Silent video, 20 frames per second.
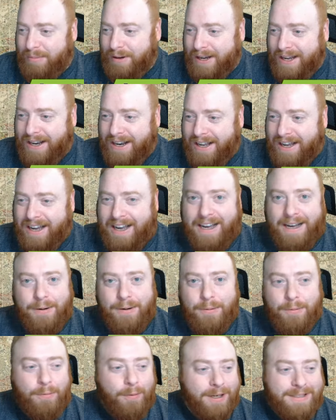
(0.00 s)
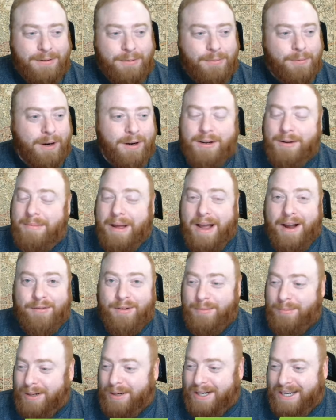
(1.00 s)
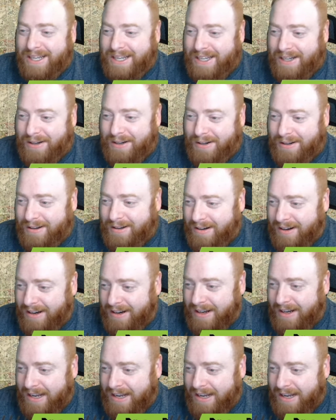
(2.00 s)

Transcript: but uh, want to welcome everybody here.